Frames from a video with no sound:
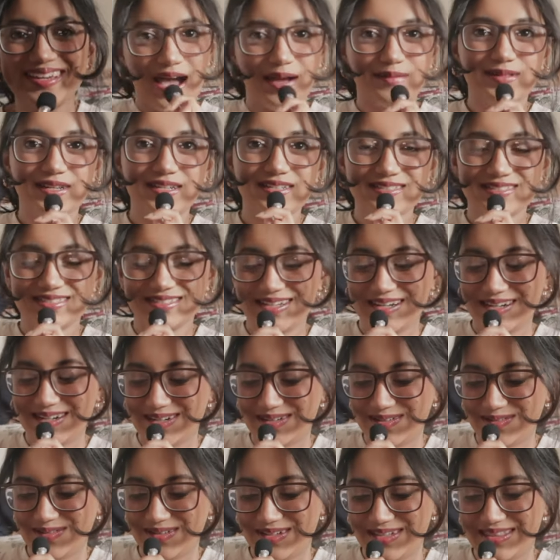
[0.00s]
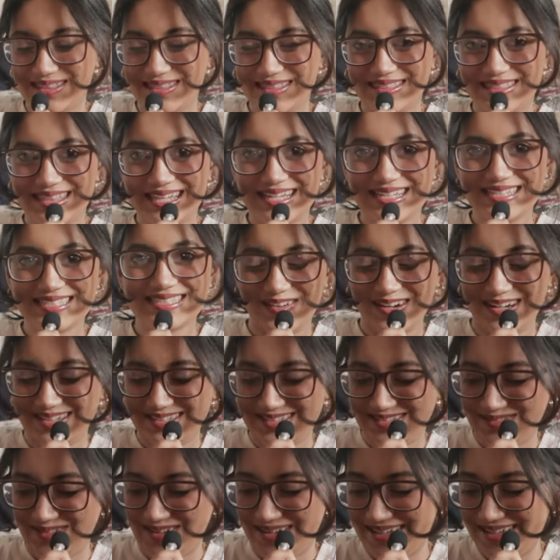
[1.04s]
I'm gonna start with this
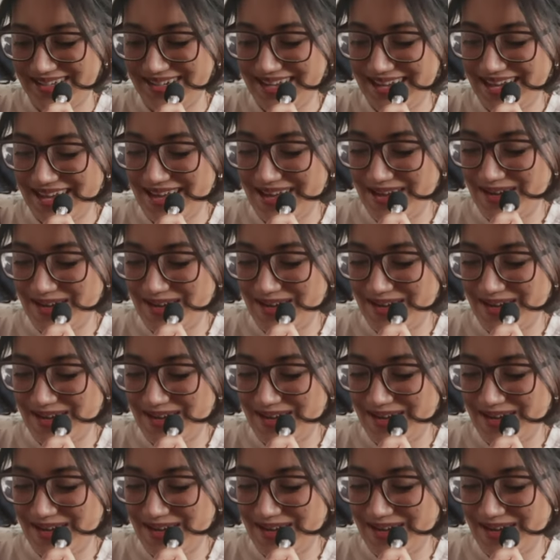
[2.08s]
first one,